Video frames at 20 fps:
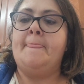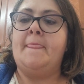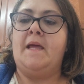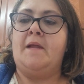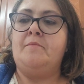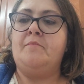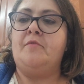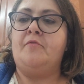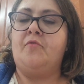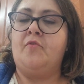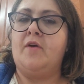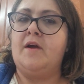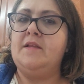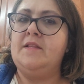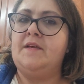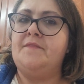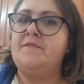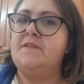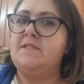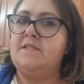And before I
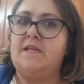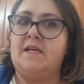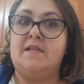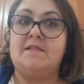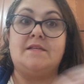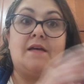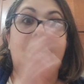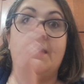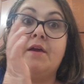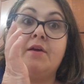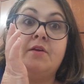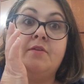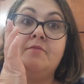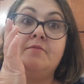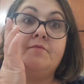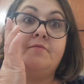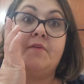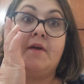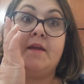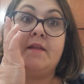left the States, I
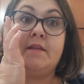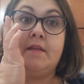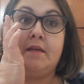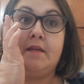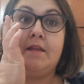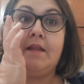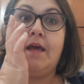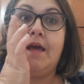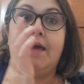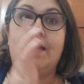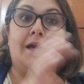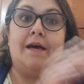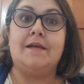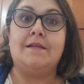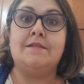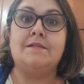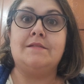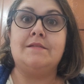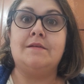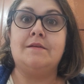couldn't find it
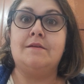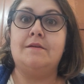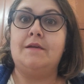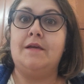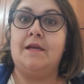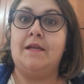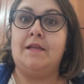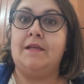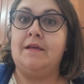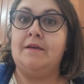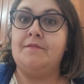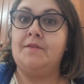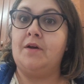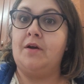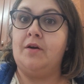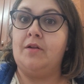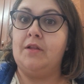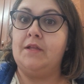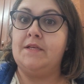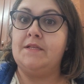at any of the
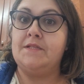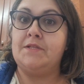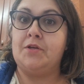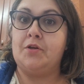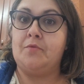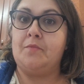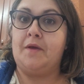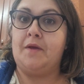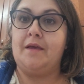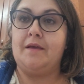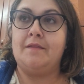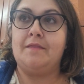Ollies near me.